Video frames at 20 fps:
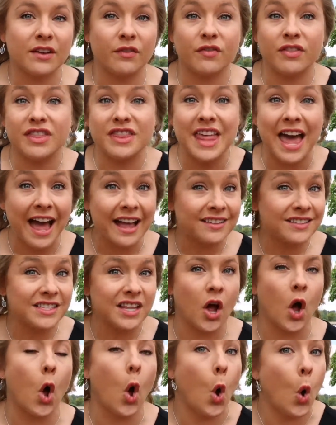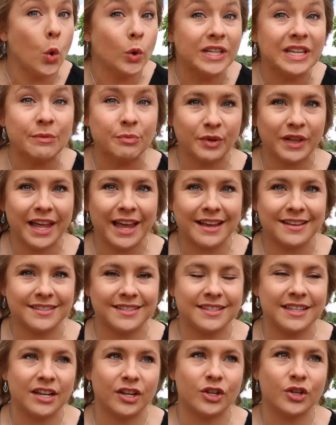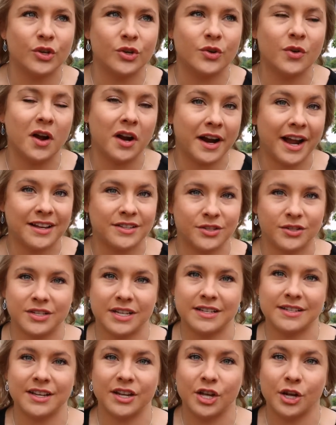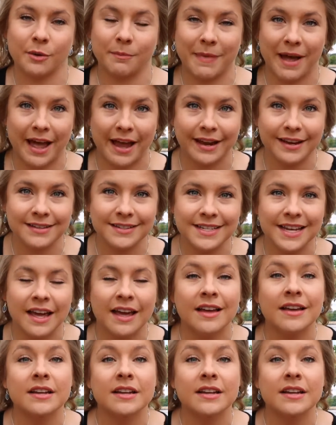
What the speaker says: If that's the only place that you are exercising your mind,